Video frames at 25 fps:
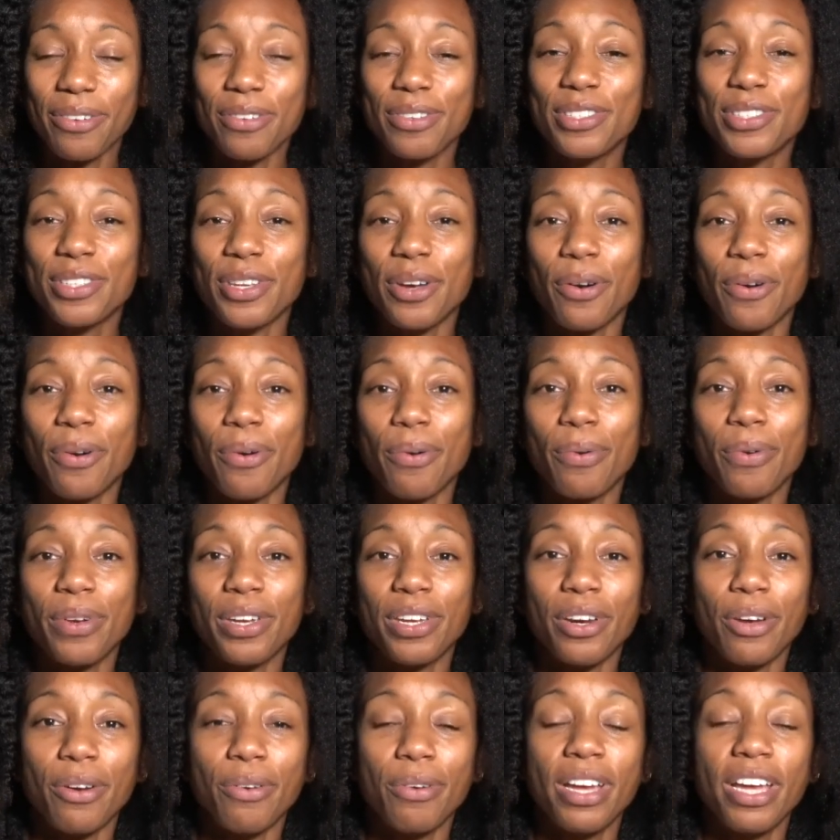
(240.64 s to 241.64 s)
so,
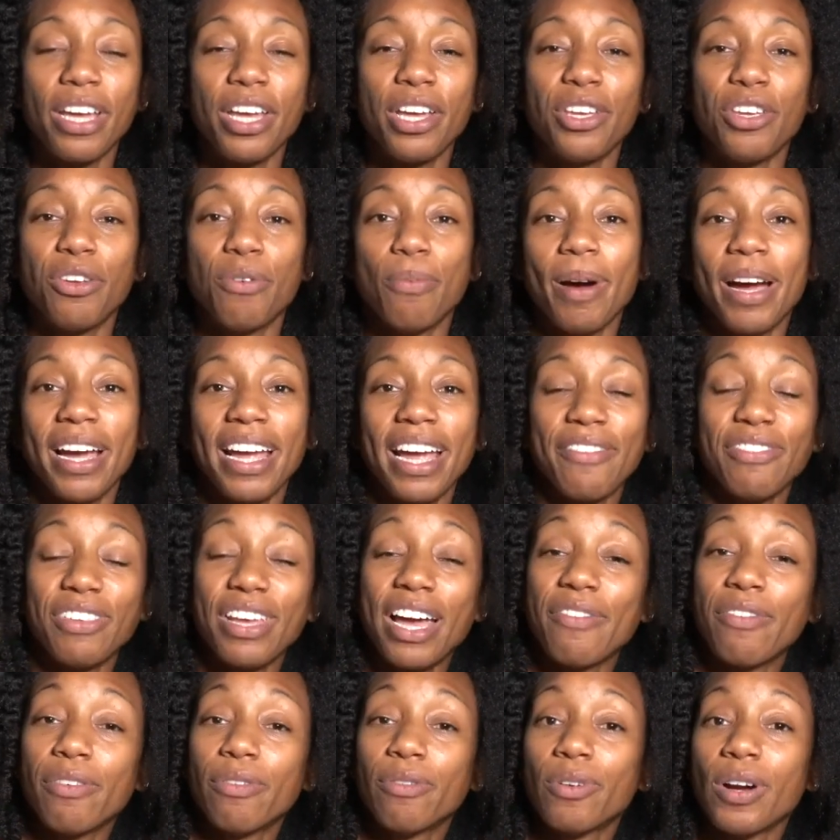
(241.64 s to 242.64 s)
you might have to
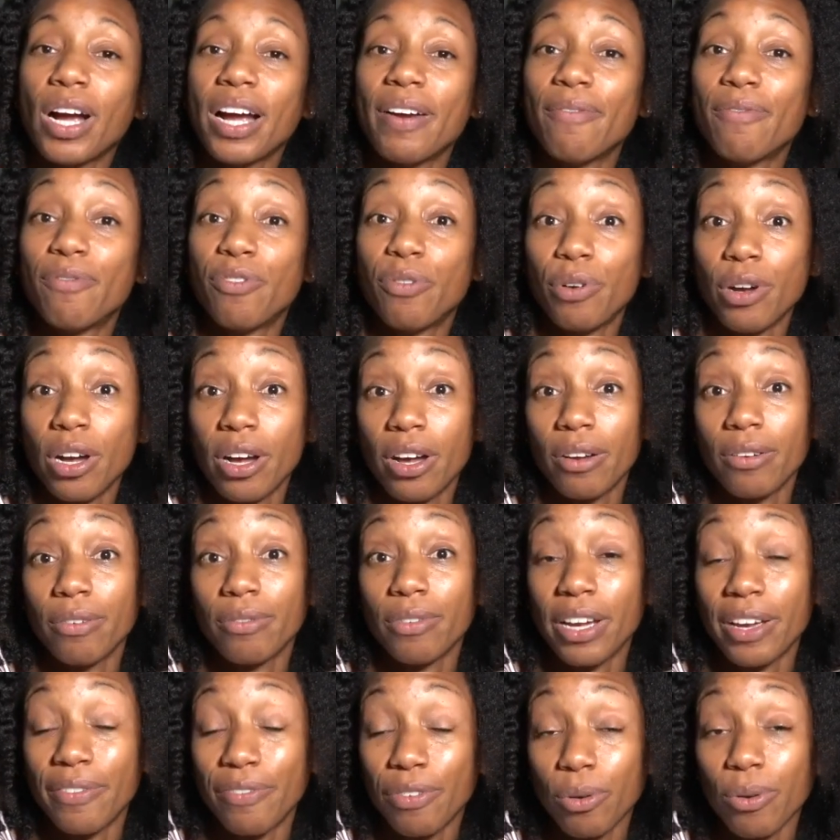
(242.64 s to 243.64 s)
have
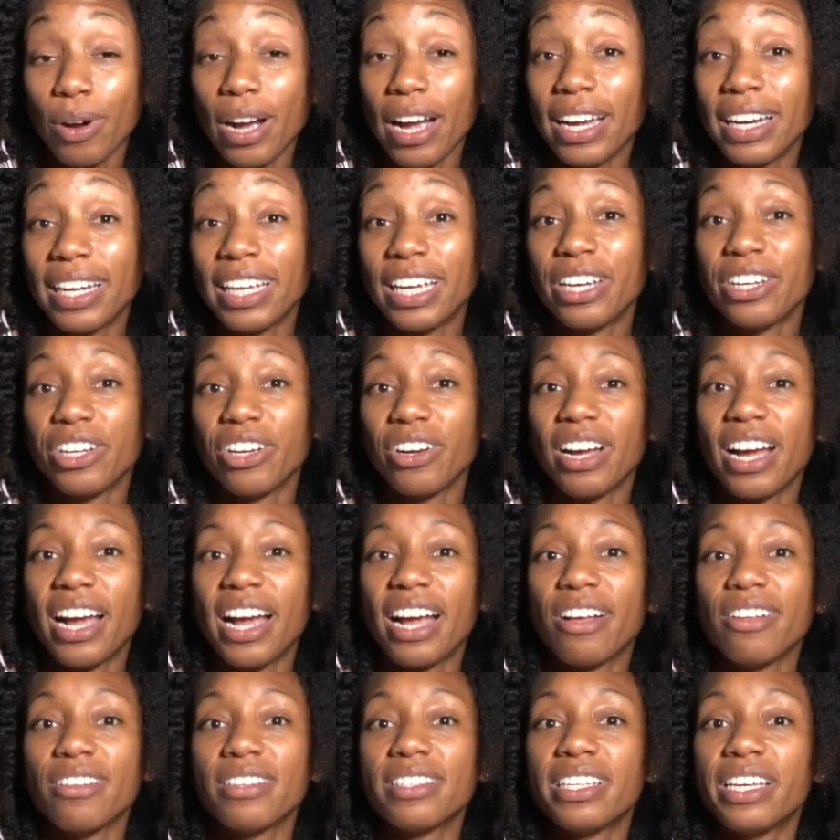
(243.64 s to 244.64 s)
a variety in your
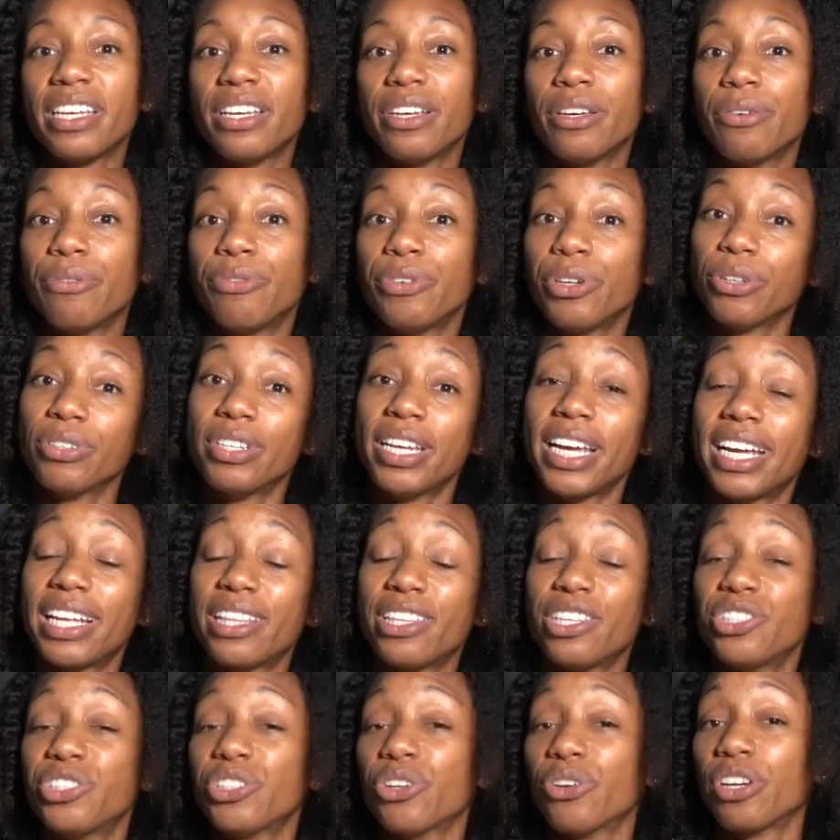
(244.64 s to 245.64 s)
house if you're
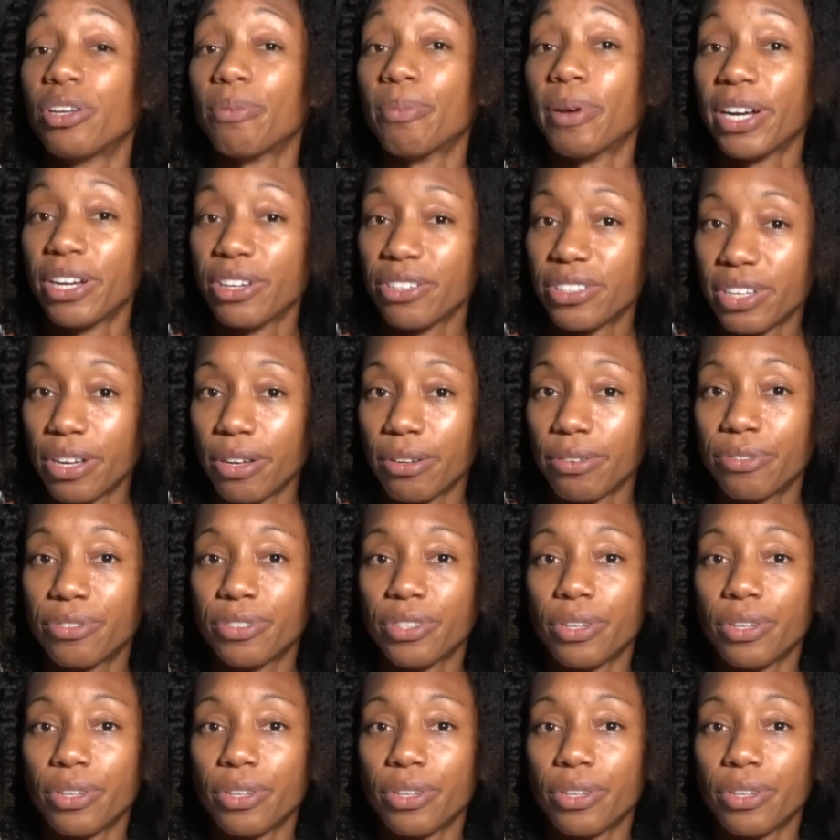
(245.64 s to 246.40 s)
taking this journey by yourself.